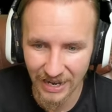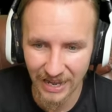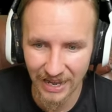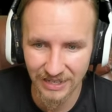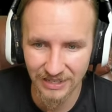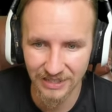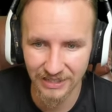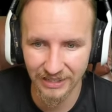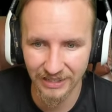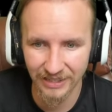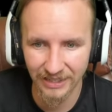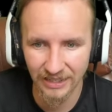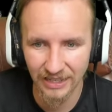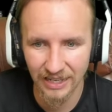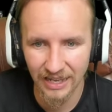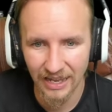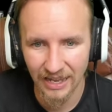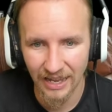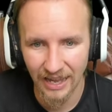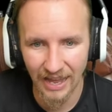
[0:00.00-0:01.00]
handling
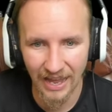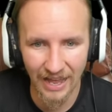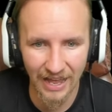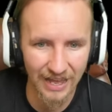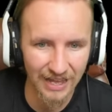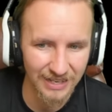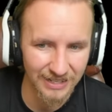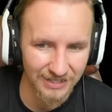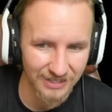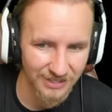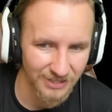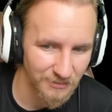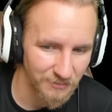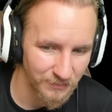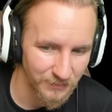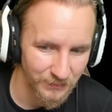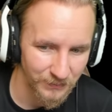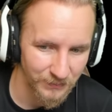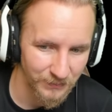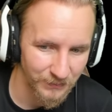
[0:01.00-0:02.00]
and
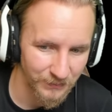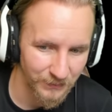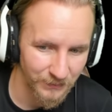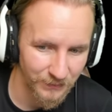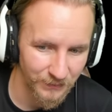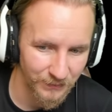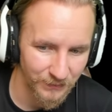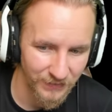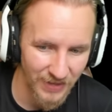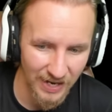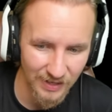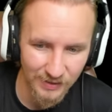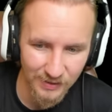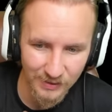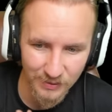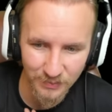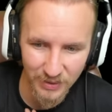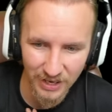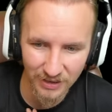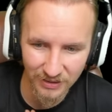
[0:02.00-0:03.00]
that's
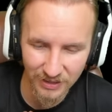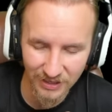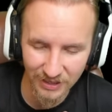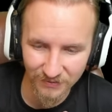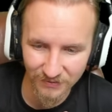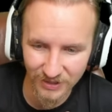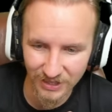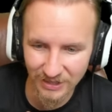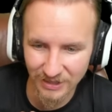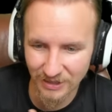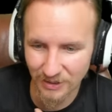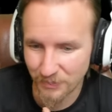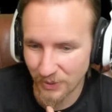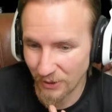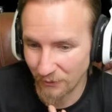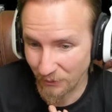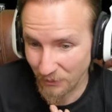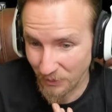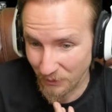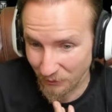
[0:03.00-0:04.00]
about it. Uh,
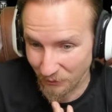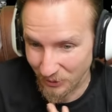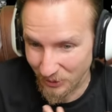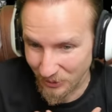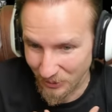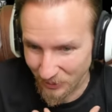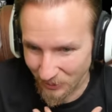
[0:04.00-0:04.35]
apart from the view